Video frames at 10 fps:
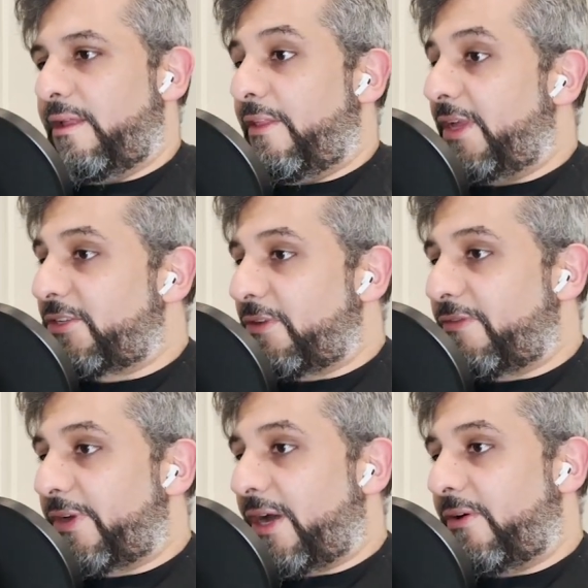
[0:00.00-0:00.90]
That's all
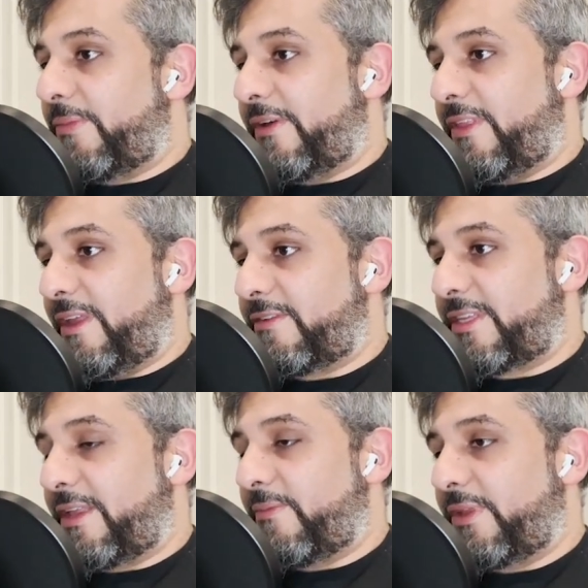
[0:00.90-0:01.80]
for now about the if
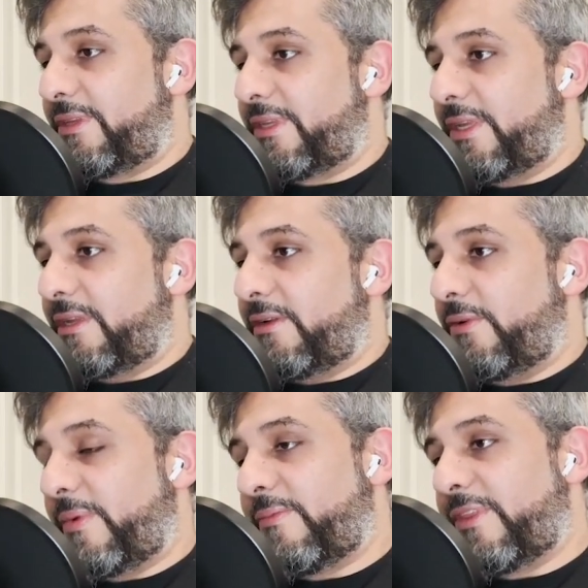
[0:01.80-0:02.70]
statement.
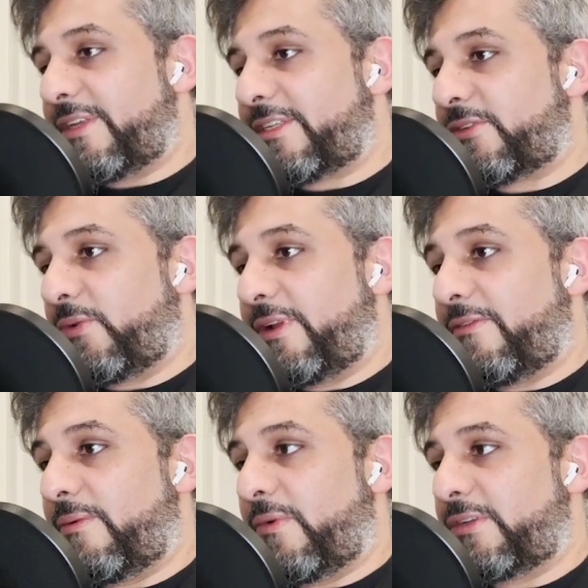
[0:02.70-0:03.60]
Remember, this is one of
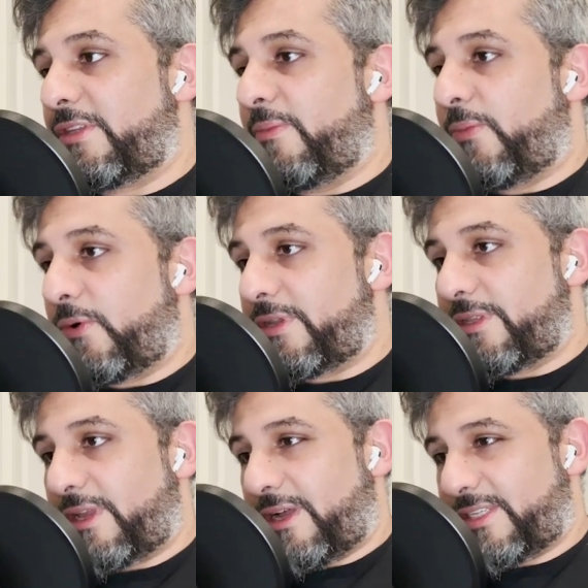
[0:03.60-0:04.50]
the most
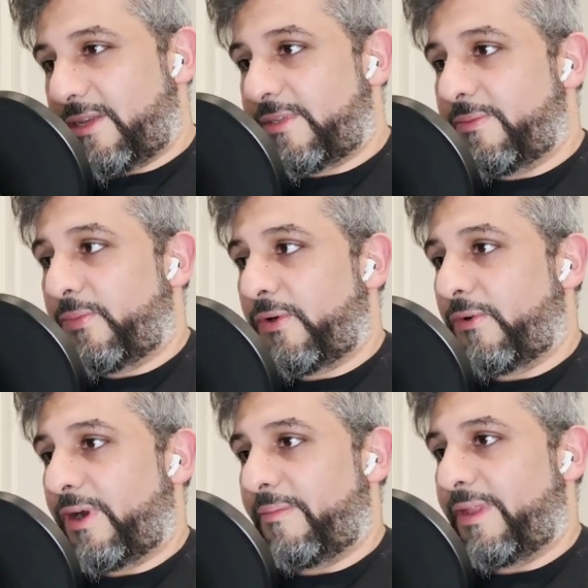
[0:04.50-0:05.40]
important concepts in
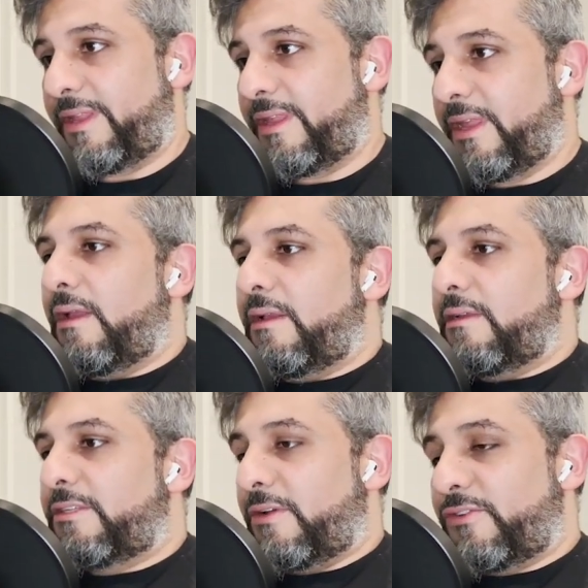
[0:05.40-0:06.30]
programming,
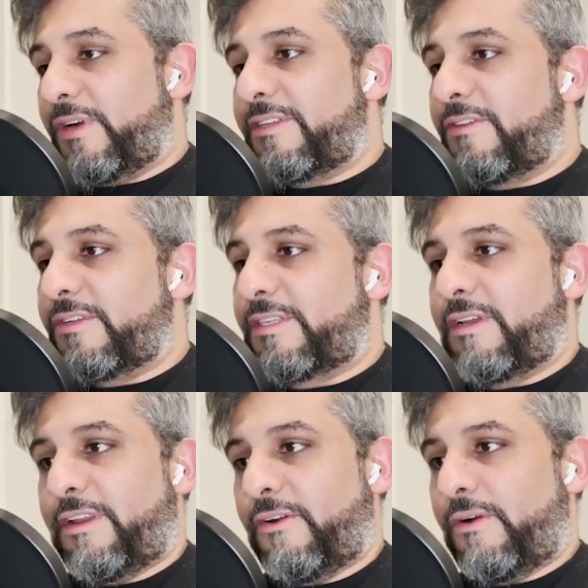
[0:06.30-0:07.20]
so try to use it
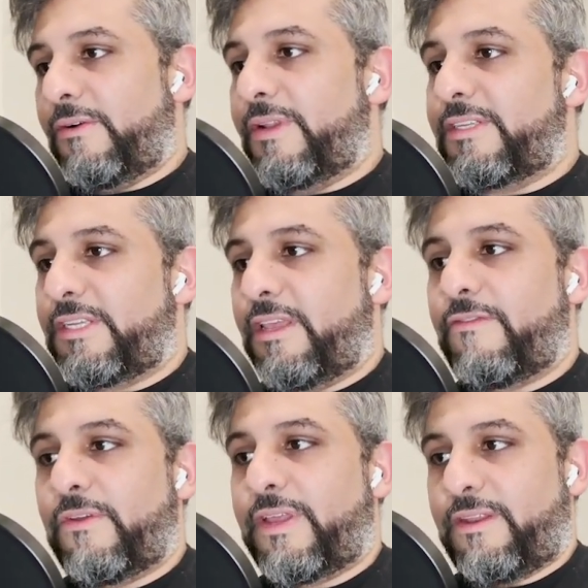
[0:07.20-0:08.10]
on your own and see
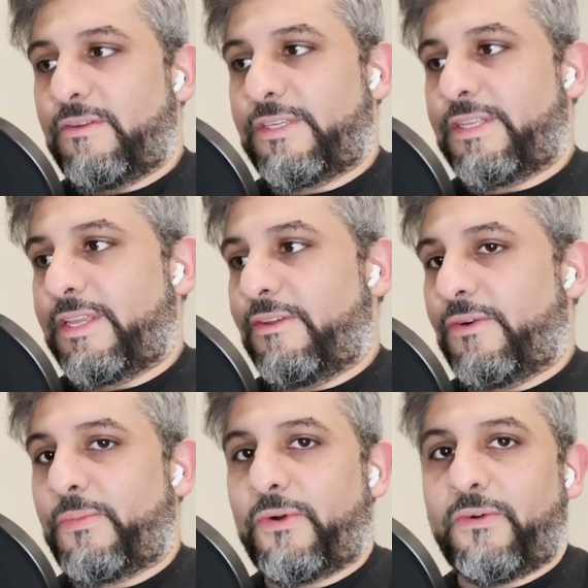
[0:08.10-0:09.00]
if you can use it in
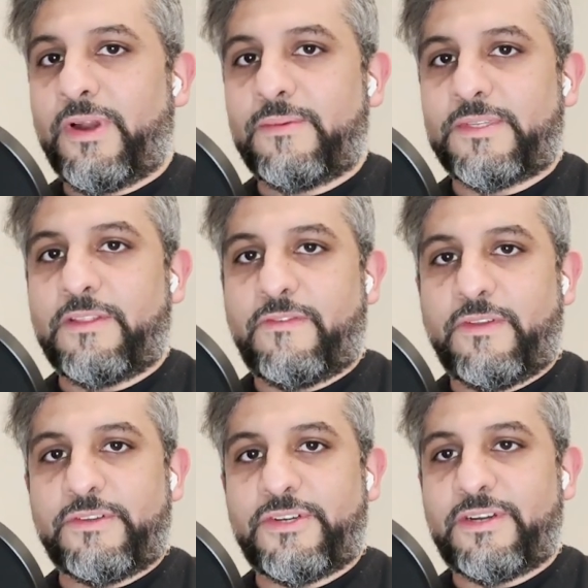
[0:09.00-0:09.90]
your programs in the
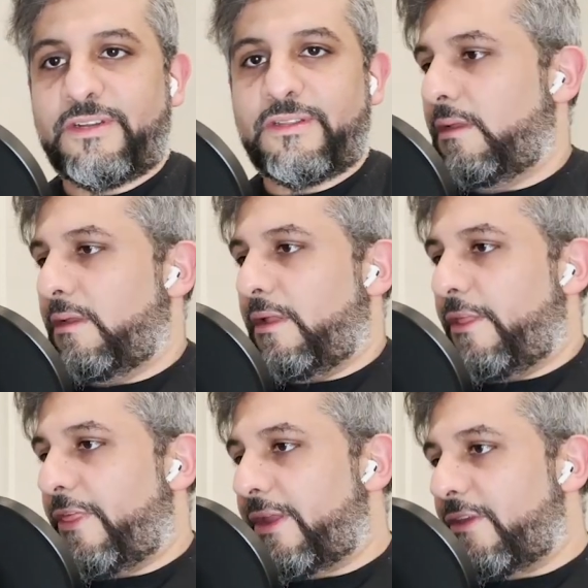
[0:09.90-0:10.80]
future.
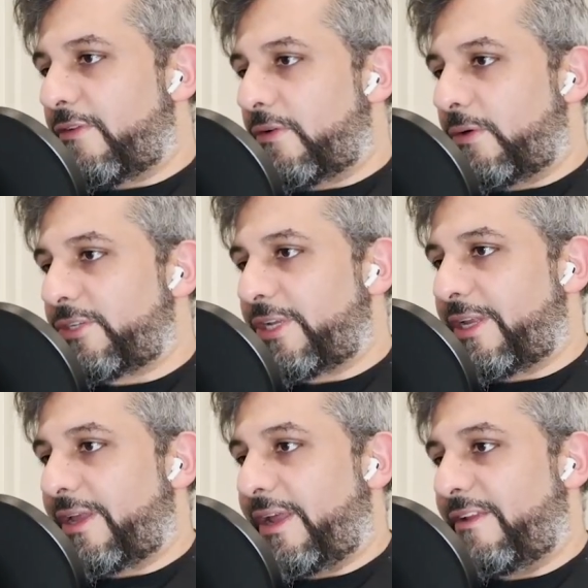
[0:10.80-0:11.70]
Thank you for
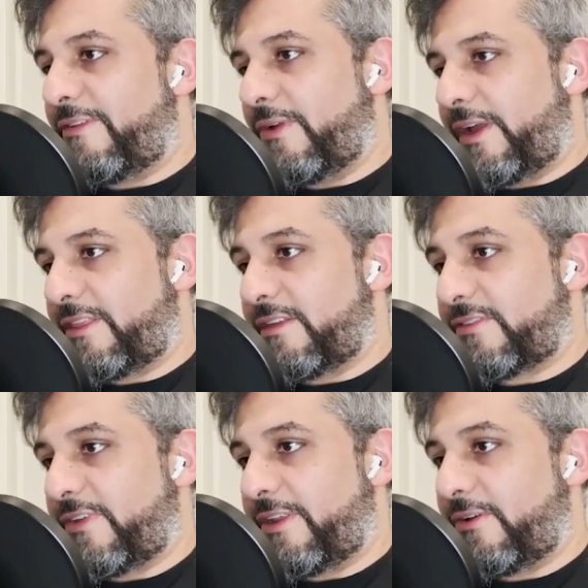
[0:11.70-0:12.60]
watching, and if you like this
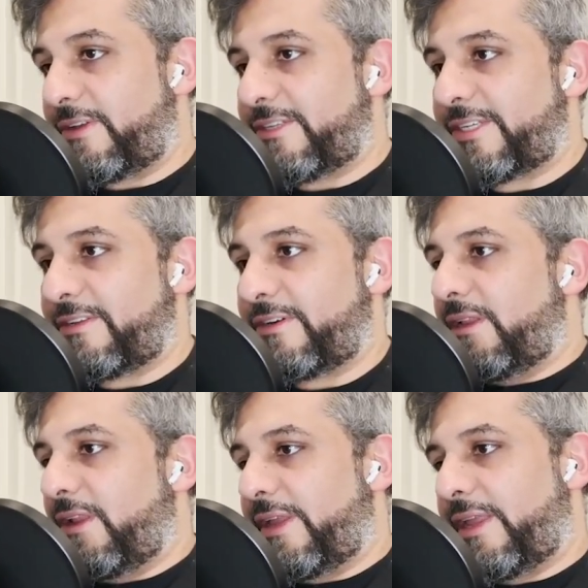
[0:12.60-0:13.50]
video, consider
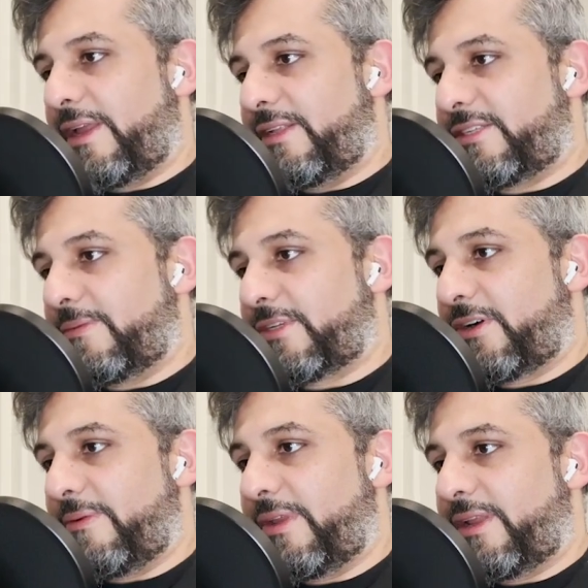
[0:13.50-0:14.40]
liking and
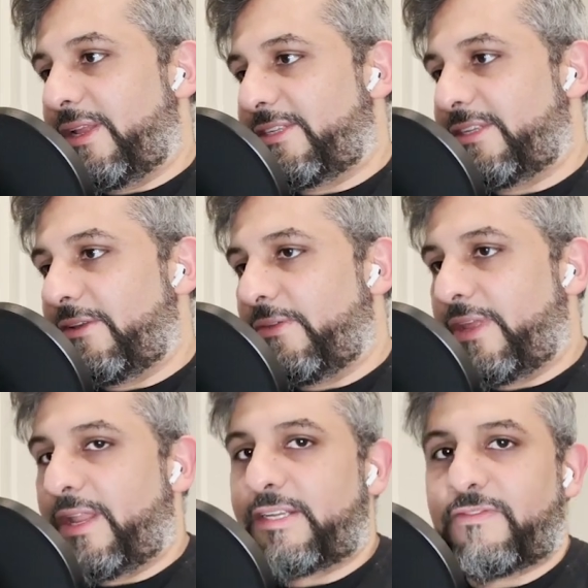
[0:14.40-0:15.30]
subscribing, and see you in the
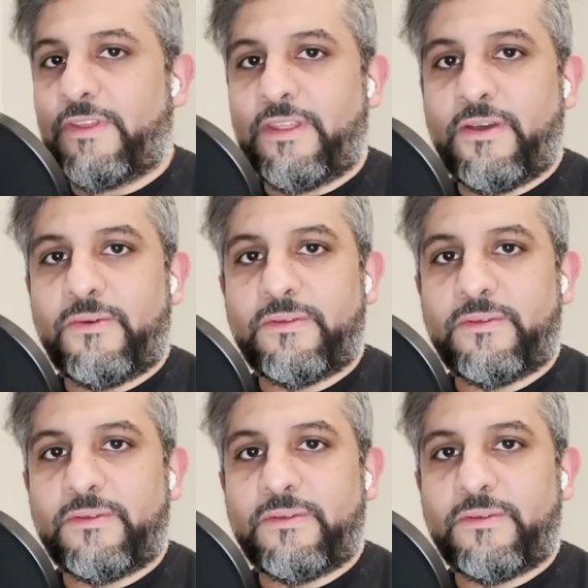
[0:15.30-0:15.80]
next video.